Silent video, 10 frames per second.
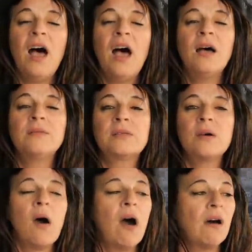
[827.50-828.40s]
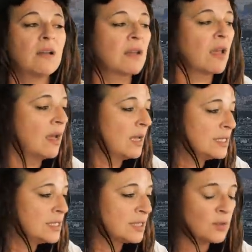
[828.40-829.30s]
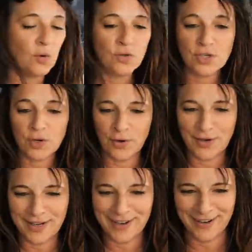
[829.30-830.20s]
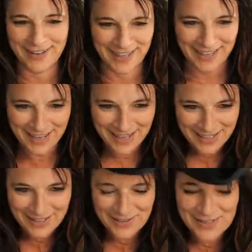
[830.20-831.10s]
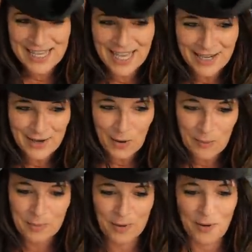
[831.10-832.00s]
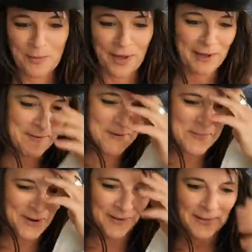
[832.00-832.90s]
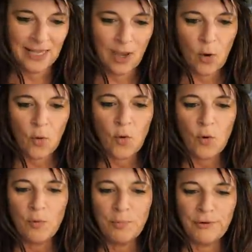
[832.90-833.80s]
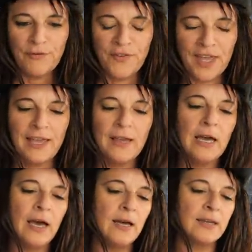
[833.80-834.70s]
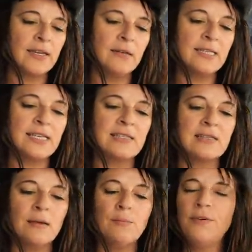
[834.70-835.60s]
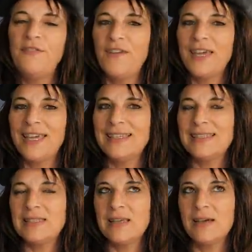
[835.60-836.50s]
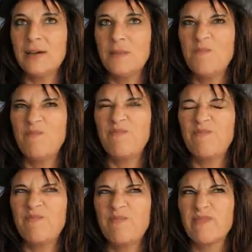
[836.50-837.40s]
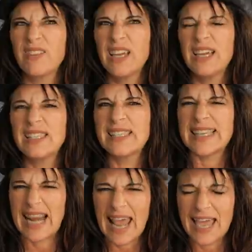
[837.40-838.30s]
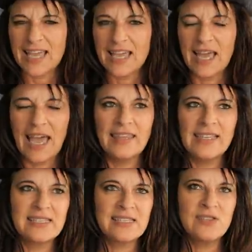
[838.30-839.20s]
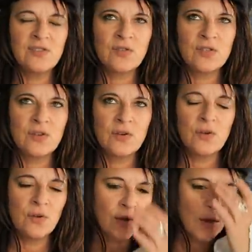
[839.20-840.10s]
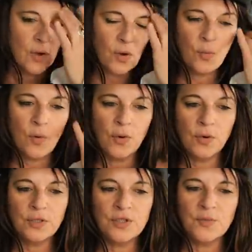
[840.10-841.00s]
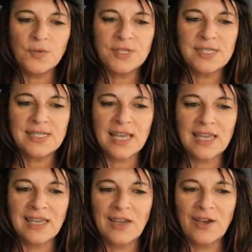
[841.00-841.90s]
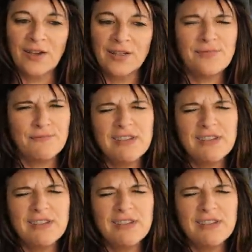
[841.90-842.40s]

I'm so hot. J'ai trop chaud. Okay. Nous allons probablement. Oh, buffet. Uh, Curtis, buffet is um, is slang, and it's not. Uh, A word you would say, uh, it's